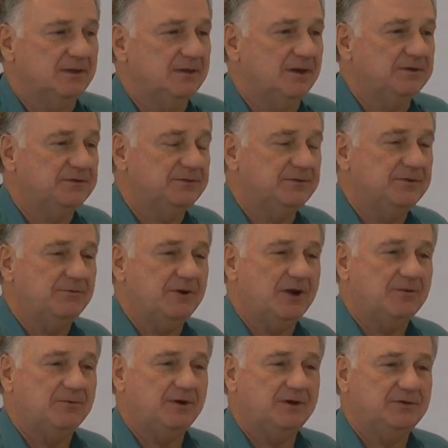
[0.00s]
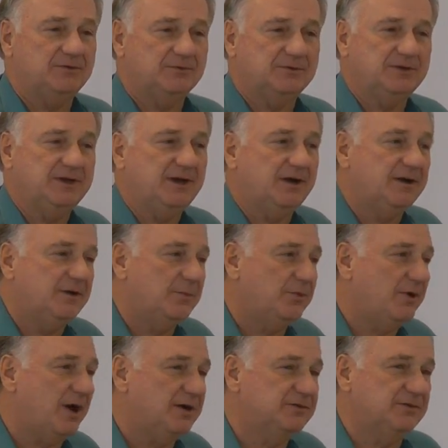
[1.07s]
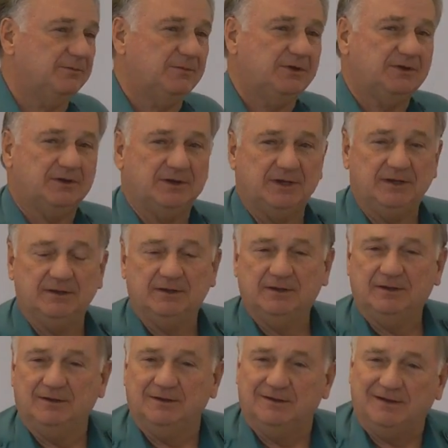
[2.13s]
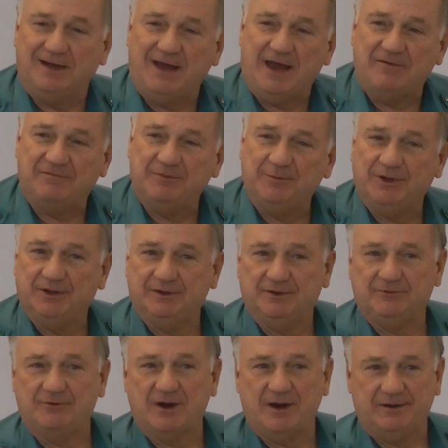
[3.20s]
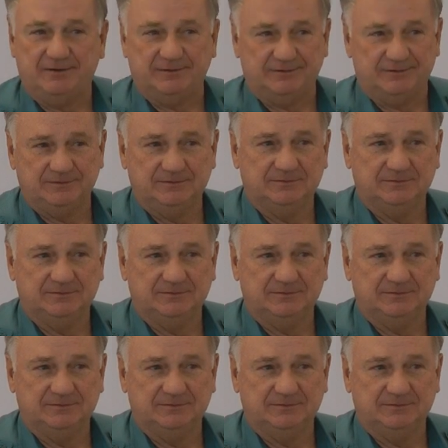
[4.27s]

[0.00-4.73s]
Those 3 railroads will carry approximately 500,000 riders.